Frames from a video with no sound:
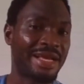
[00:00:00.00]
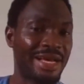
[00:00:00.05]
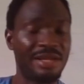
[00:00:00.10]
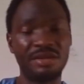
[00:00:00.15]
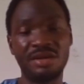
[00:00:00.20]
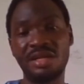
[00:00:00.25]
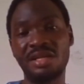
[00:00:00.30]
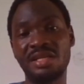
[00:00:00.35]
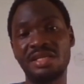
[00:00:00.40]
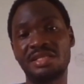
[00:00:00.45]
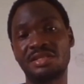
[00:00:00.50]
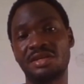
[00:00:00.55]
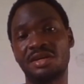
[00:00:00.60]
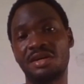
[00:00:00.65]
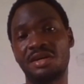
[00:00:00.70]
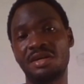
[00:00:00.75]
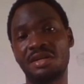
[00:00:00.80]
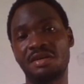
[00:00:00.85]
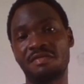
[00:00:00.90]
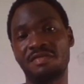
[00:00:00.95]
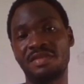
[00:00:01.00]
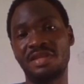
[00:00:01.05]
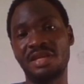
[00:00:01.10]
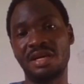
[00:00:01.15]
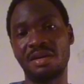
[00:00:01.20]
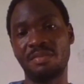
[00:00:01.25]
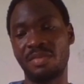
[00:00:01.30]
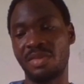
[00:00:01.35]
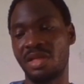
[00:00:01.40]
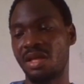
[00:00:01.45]
I cannot list all
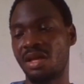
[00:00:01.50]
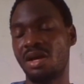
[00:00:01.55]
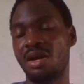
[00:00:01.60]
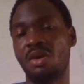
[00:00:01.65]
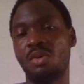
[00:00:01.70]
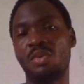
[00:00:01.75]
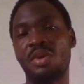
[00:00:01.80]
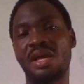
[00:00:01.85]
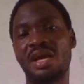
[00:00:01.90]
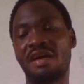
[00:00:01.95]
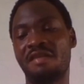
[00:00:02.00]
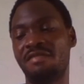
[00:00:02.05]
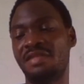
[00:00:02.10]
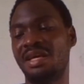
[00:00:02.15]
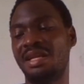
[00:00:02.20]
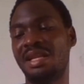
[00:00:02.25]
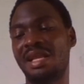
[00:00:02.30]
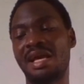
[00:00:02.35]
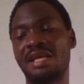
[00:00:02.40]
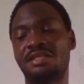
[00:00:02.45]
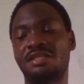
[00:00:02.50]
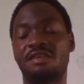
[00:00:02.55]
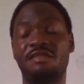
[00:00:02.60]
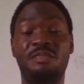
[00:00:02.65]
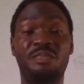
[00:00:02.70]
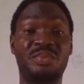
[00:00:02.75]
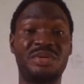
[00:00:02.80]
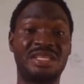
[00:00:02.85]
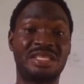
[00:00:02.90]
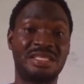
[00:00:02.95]
of them. We have the
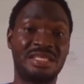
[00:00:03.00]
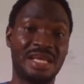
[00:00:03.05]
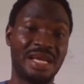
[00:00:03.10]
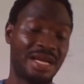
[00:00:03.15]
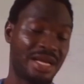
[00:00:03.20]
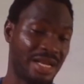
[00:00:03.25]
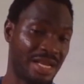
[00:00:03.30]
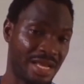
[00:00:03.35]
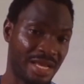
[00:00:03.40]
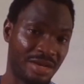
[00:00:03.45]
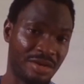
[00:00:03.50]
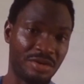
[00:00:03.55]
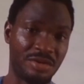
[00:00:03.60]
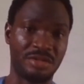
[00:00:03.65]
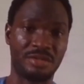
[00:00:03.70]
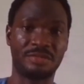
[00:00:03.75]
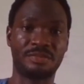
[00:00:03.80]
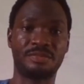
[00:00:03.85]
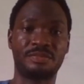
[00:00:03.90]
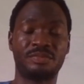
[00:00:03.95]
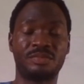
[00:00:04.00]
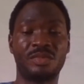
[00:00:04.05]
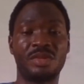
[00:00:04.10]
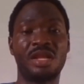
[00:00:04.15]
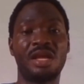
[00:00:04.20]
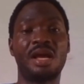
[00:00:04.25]
likes of Presec Legon.